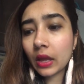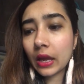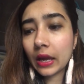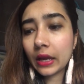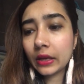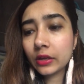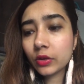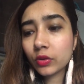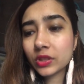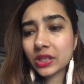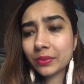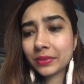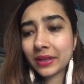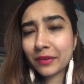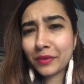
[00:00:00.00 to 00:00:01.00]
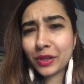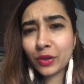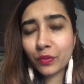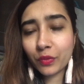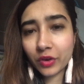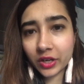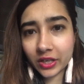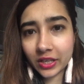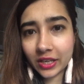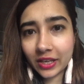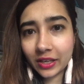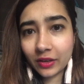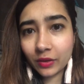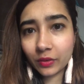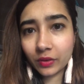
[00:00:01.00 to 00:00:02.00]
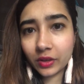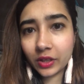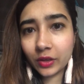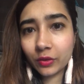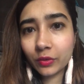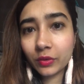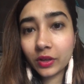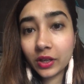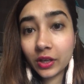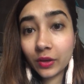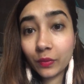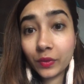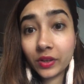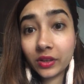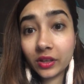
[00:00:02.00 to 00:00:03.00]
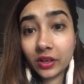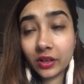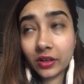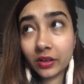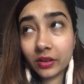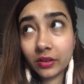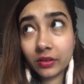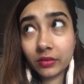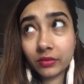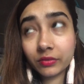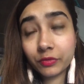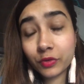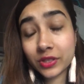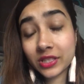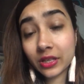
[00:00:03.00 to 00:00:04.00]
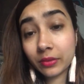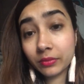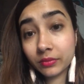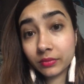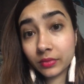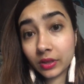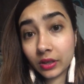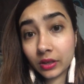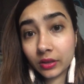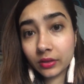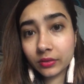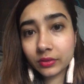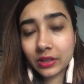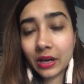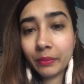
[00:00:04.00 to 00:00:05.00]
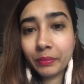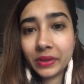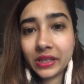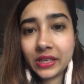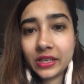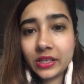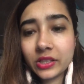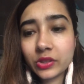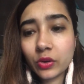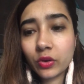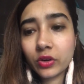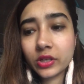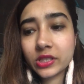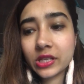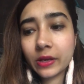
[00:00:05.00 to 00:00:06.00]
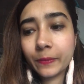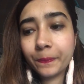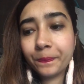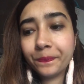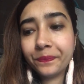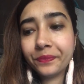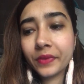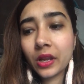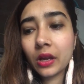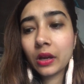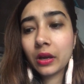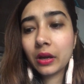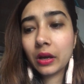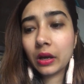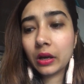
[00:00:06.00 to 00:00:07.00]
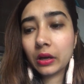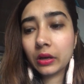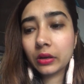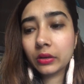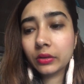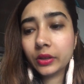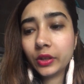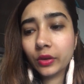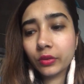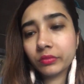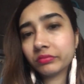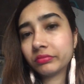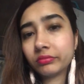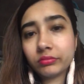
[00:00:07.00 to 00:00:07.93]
and or sometimes when you're working, with for some companies, or some you know